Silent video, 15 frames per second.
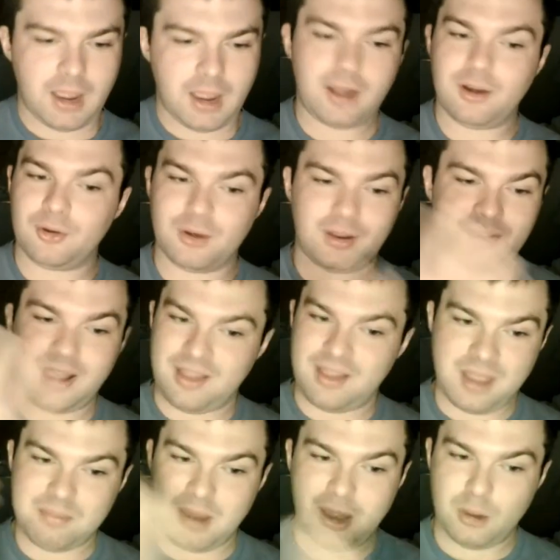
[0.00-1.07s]
Now, I don't know. Now,
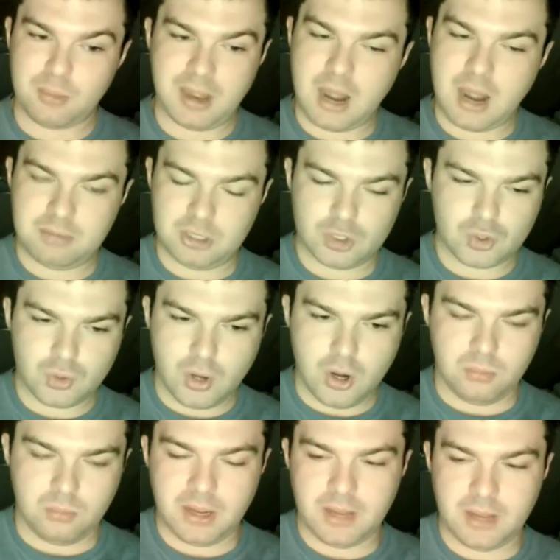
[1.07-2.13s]
that may or may not be
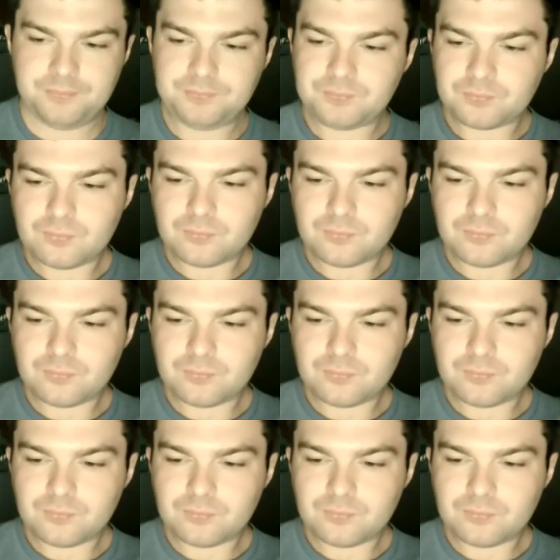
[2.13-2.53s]
true, but